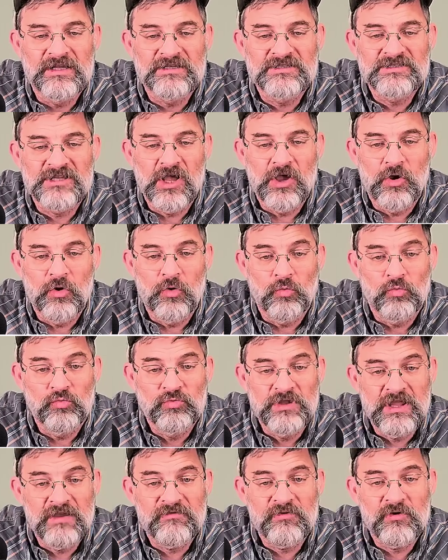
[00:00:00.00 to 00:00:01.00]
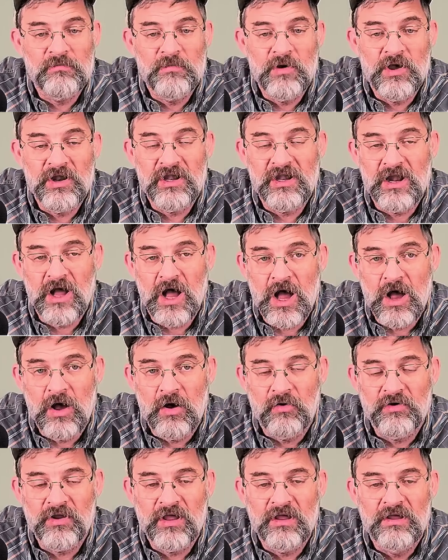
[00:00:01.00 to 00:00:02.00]
So give your money to
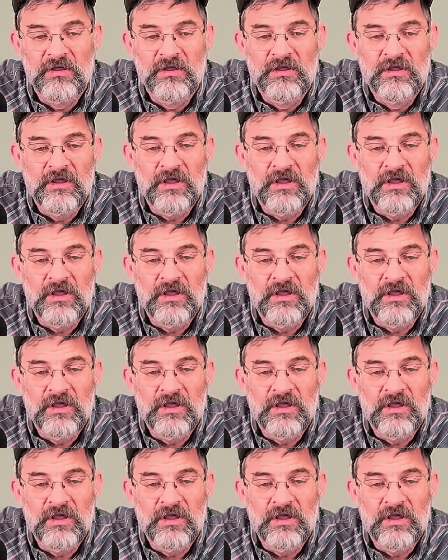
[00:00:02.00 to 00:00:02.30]
ALDA.